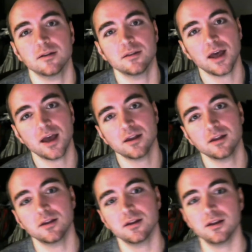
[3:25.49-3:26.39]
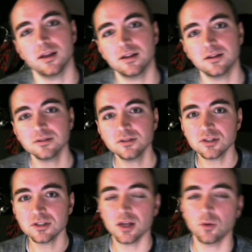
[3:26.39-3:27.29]
that it doesn't
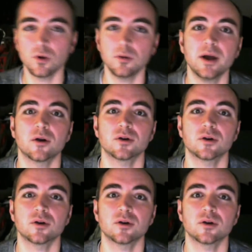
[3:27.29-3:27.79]
just take willpower